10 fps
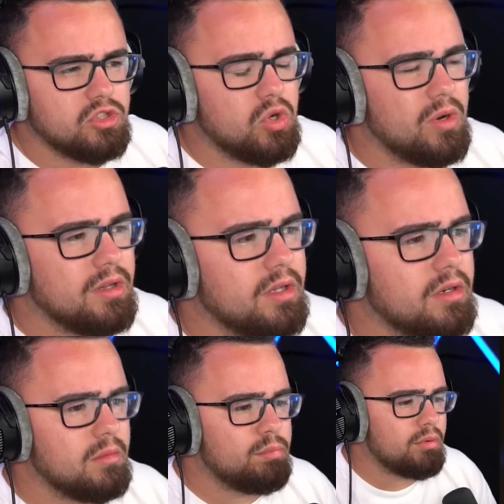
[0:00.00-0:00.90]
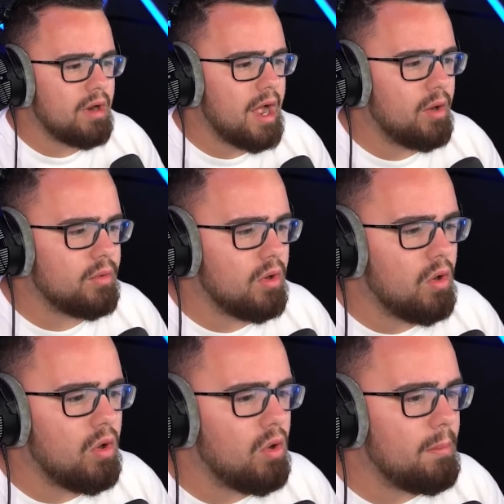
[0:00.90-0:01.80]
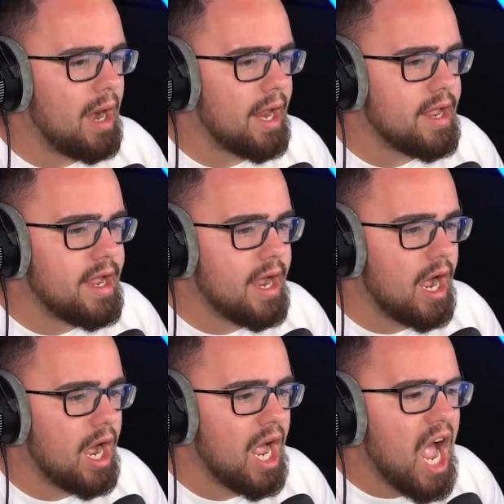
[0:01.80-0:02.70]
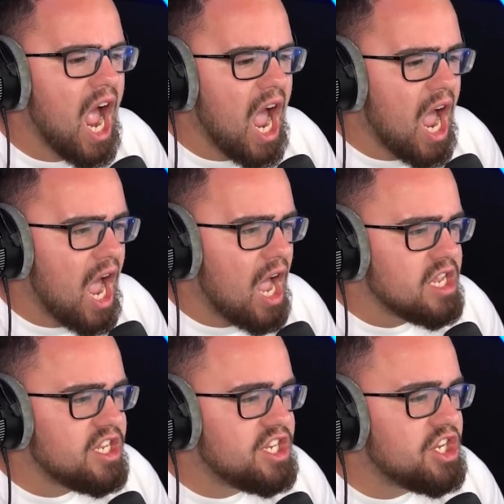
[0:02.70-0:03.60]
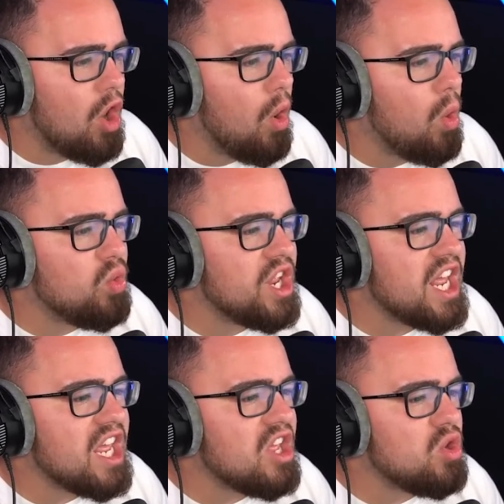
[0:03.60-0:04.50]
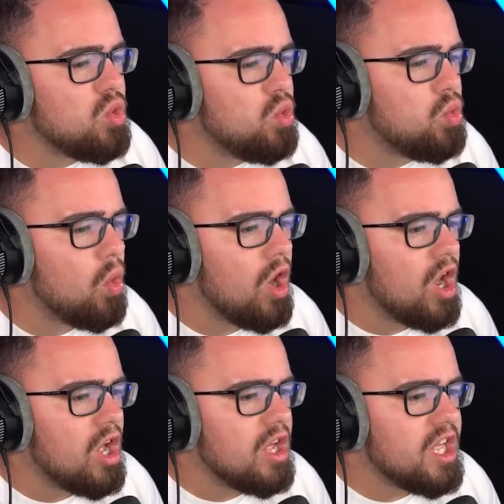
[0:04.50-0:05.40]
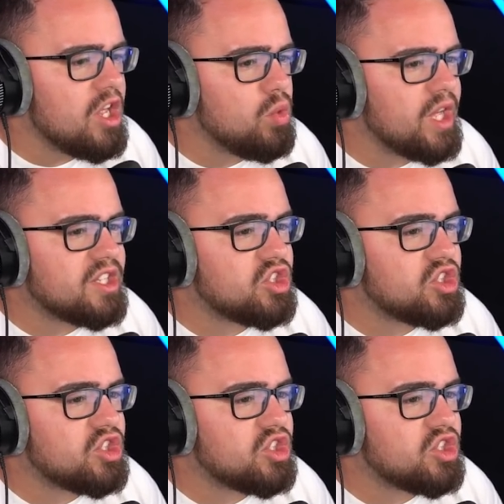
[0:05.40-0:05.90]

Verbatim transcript: Toilet. Brown. Oh my god. Yo, ew. Ew, that's